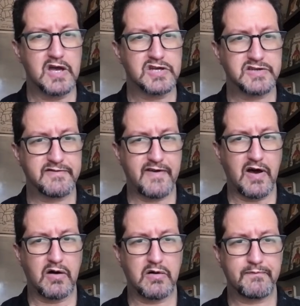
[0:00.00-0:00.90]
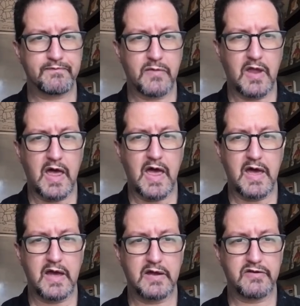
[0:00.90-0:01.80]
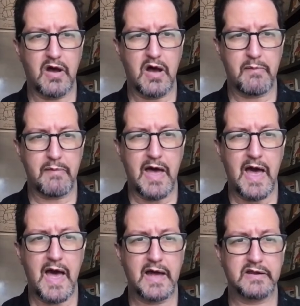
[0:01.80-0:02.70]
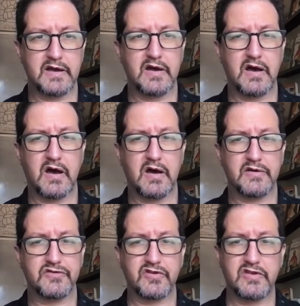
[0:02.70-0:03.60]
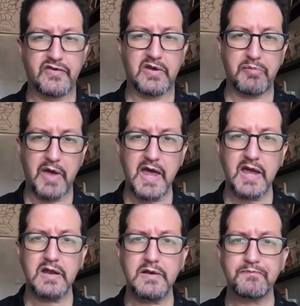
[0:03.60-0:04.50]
She fell and had significant pain.